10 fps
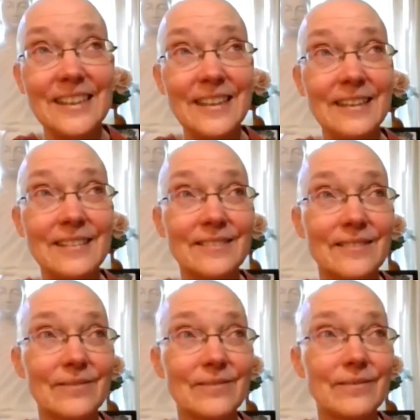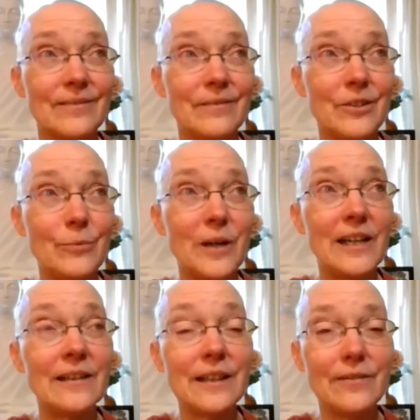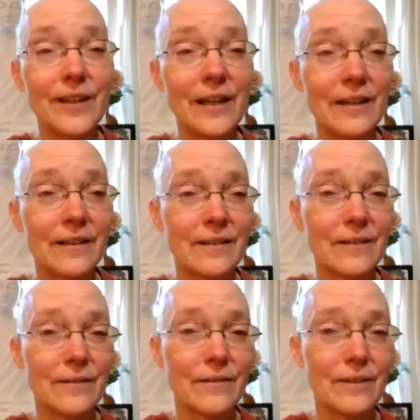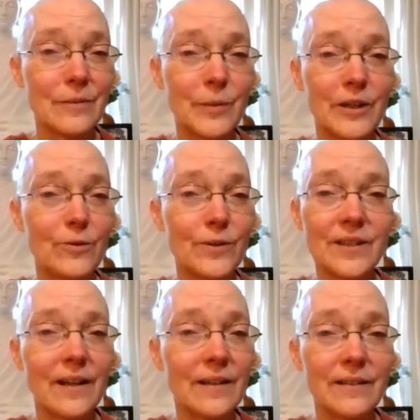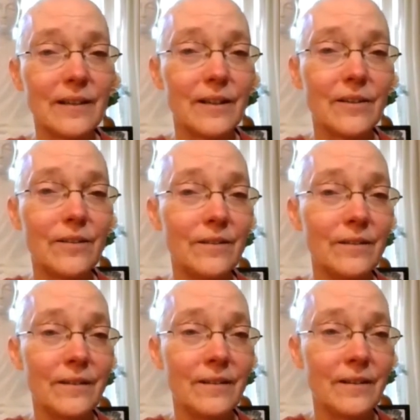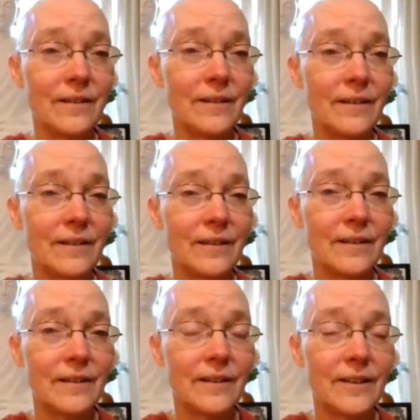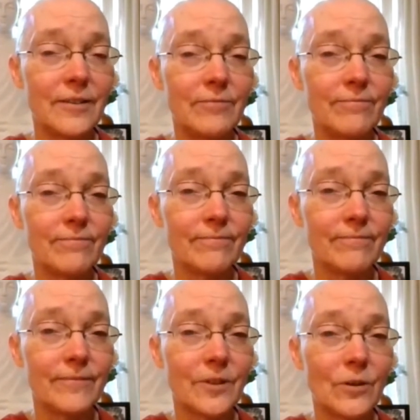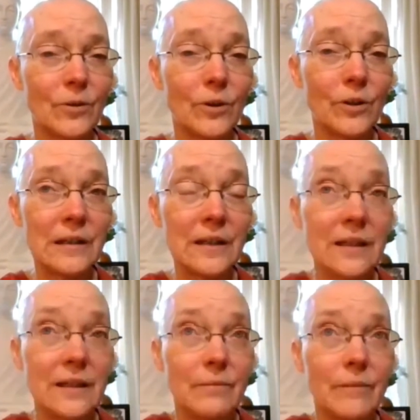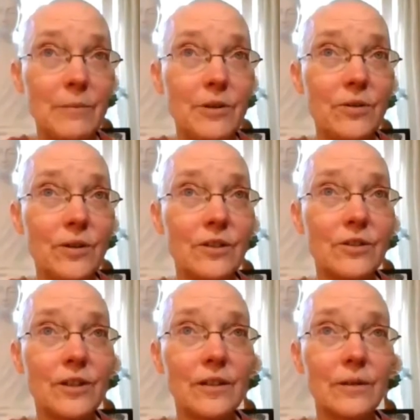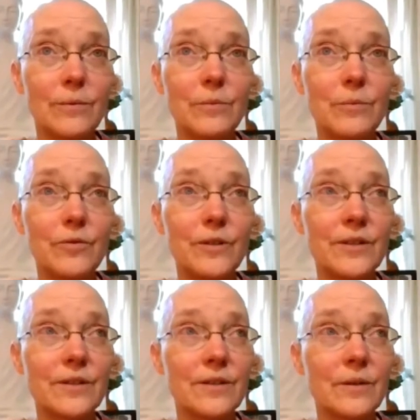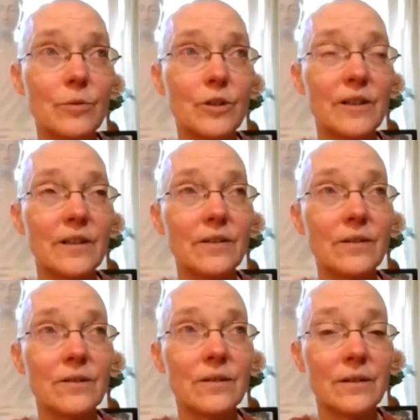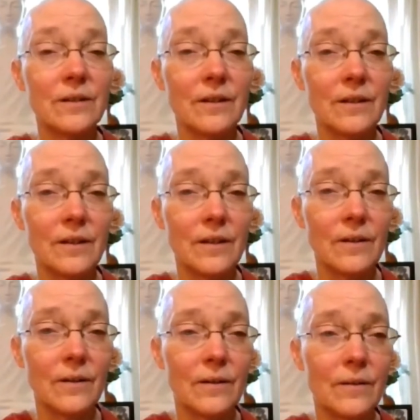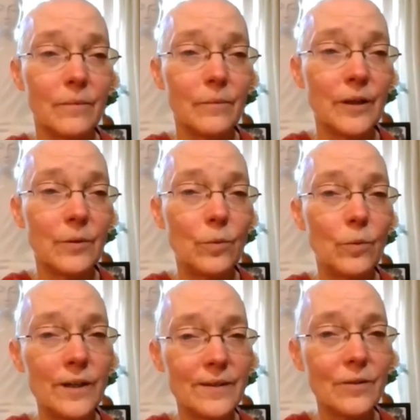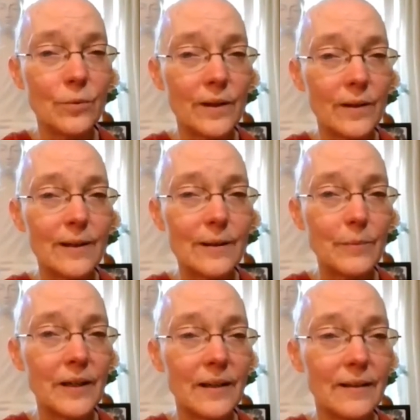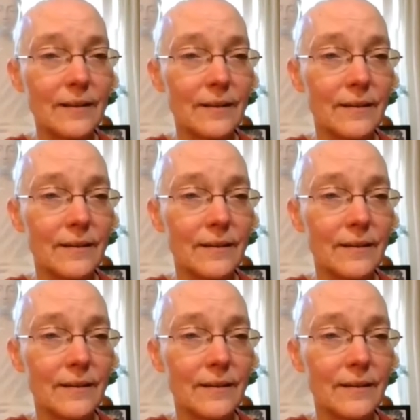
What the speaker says: yeah, you might leave that spider sack there, or maybe you can gently remove it to somewhere else. But what is going on in the mind?